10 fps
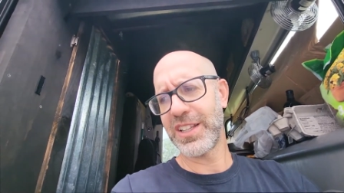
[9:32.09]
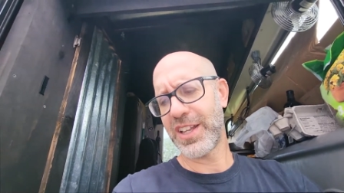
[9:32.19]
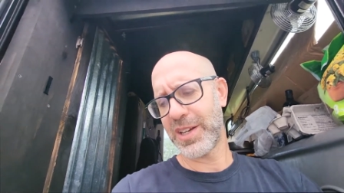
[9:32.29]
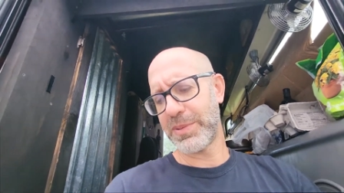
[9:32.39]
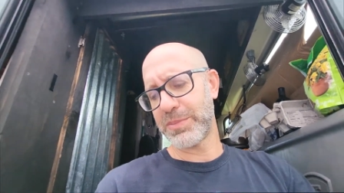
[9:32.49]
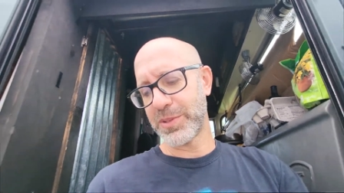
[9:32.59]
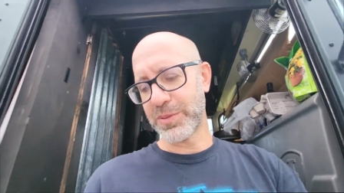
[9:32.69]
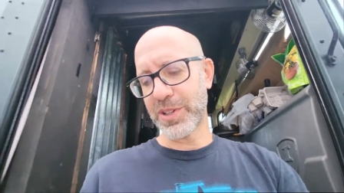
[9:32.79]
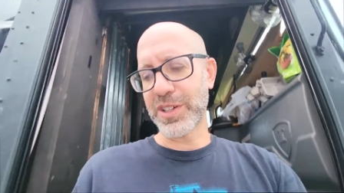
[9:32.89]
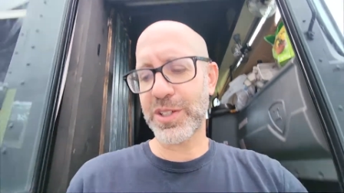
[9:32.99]
a lot of people
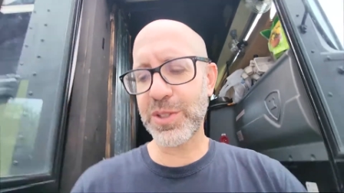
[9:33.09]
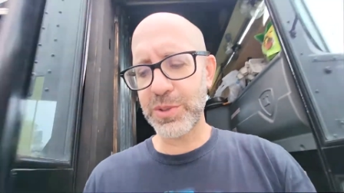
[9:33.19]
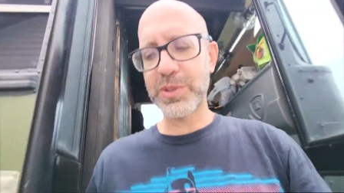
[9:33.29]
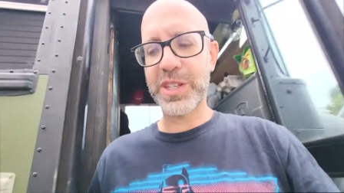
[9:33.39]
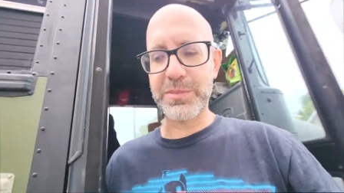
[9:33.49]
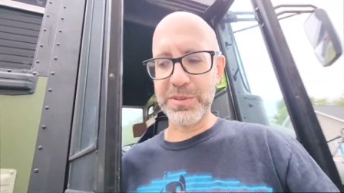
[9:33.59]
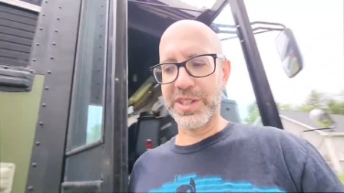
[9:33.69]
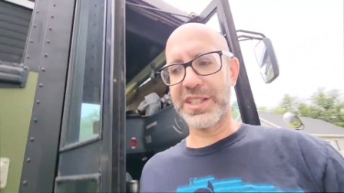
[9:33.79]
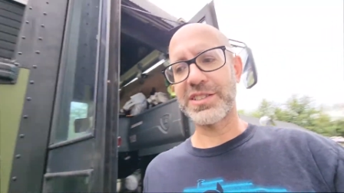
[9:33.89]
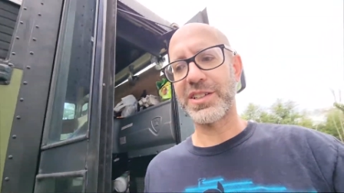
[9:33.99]
weren't cool with it, but when
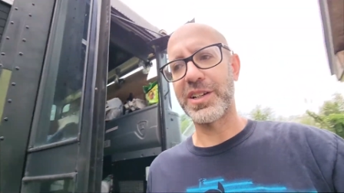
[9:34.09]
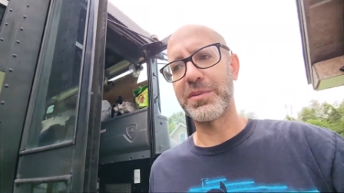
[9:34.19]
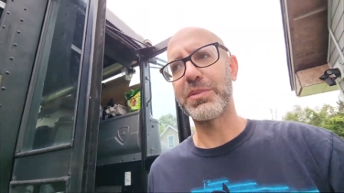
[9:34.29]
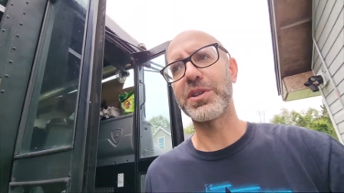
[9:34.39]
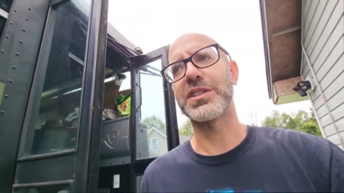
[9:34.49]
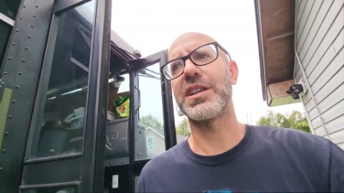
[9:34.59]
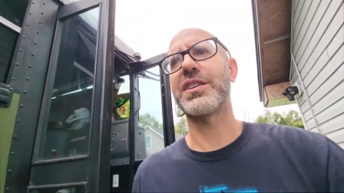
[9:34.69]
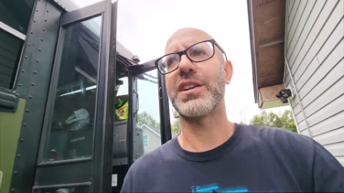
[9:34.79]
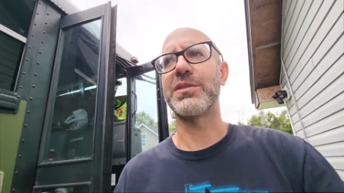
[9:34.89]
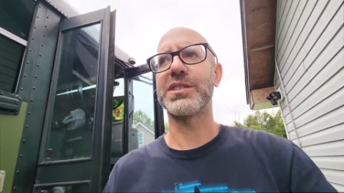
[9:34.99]
they saw it in person, they
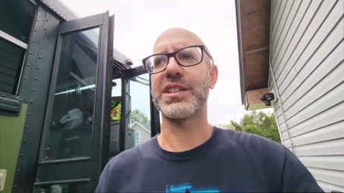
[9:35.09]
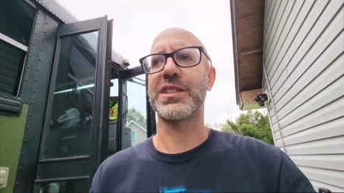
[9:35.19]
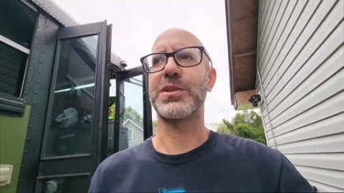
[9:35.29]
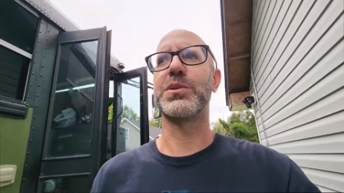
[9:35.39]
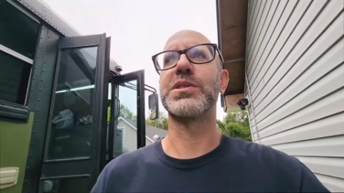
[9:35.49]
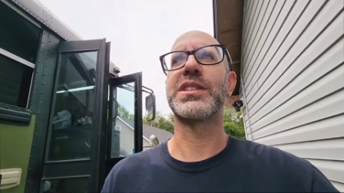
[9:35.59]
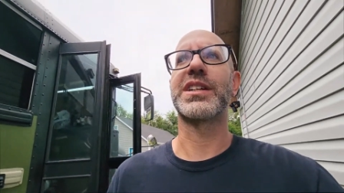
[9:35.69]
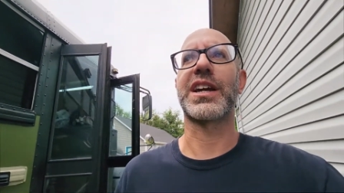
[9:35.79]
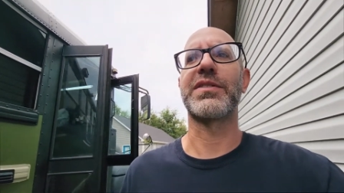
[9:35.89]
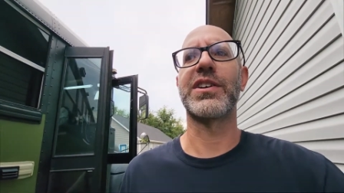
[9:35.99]
thought it was like the coolest
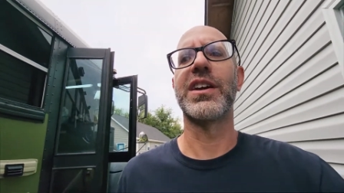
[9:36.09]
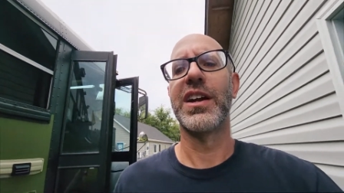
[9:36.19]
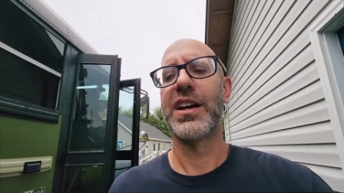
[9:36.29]
thing ever.